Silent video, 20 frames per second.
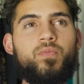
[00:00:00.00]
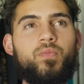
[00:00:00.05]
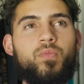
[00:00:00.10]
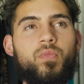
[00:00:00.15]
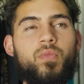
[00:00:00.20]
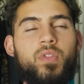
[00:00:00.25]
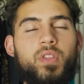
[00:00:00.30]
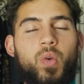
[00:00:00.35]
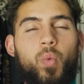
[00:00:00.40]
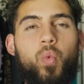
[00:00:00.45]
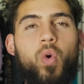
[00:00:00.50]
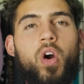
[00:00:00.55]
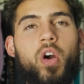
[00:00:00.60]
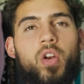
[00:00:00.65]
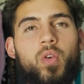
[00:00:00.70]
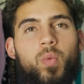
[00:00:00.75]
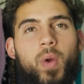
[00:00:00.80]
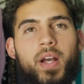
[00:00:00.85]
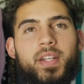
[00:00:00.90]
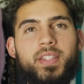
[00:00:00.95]
the water
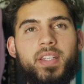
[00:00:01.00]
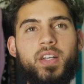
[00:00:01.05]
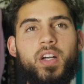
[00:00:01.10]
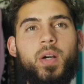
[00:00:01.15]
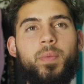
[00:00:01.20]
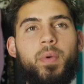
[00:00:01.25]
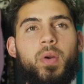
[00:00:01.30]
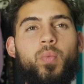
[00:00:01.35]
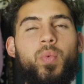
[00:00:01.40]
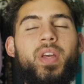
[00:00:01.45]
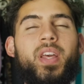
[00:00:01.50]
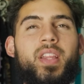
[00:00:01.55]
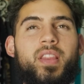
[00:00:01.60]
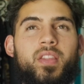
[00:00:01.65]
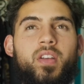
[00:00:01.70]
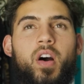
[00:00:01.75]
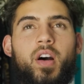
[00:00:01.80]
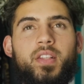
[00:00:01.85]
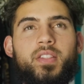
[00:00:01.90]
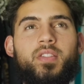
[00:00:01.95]
rising up and we get
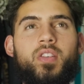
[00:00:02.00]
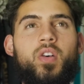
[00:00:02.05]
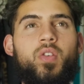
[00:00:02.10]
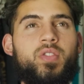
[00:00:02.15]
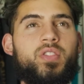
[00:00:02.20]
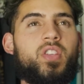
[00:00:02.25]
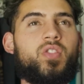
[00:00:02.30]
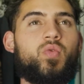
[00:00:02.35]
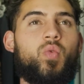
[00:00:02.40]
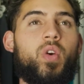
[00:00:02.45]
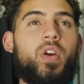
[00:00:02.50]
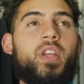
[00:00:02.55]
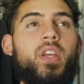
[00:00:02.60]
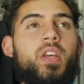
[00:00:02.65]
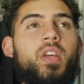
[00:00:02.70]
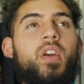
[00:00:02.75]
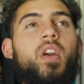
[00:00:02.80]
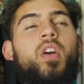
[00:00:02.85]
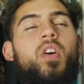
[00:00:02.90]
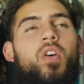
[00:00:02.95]
thoughts, oh, is this working?